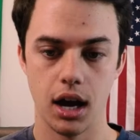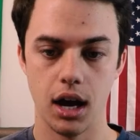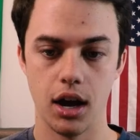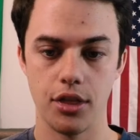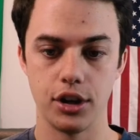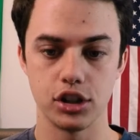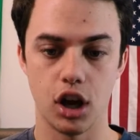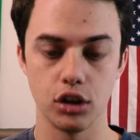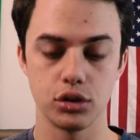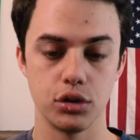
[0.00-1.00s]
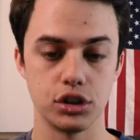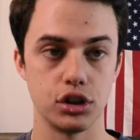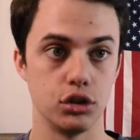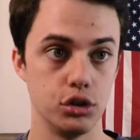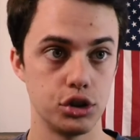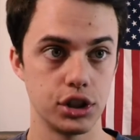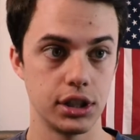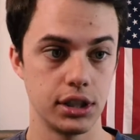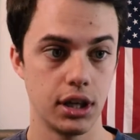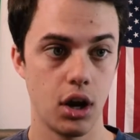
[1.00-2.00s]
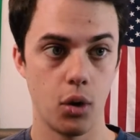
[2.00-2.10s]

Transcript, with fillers: There's also the solution